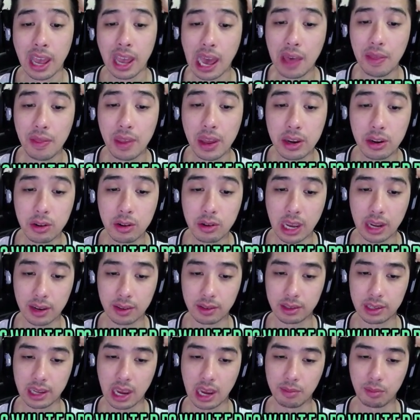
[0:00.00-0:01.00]
and then you
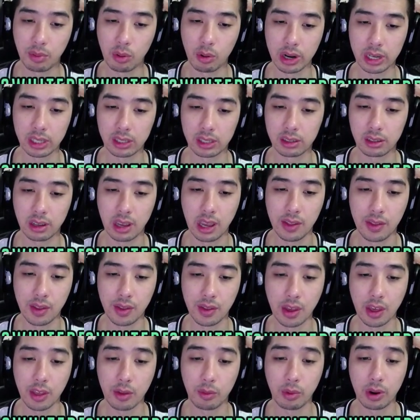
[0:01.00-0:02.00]
get 10 points, and
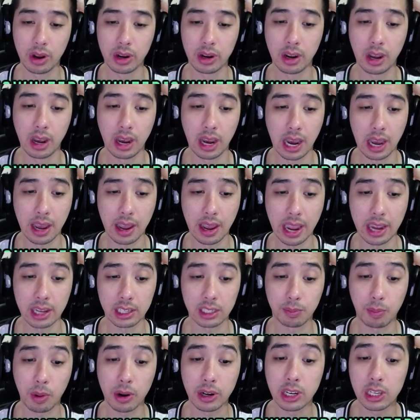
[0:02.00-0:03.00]
then the other one uh,
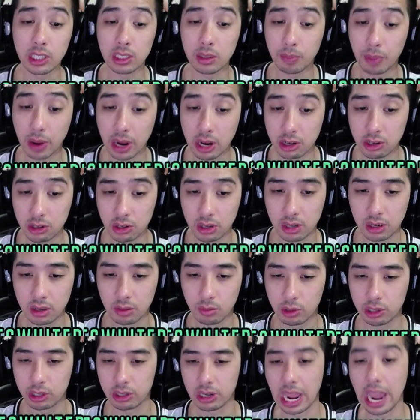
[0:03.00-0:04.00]
as participation,
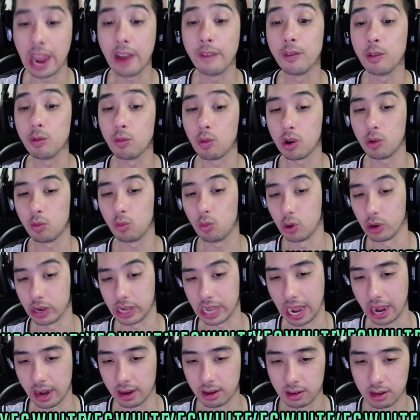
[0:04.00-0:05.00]
which everyone will
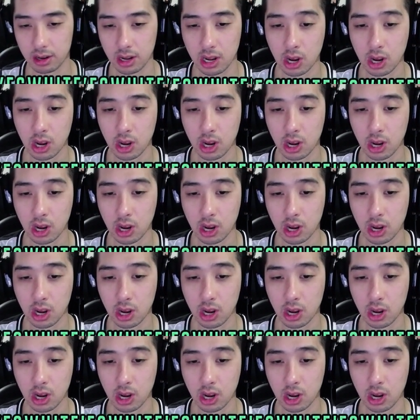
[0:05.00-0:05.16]
get.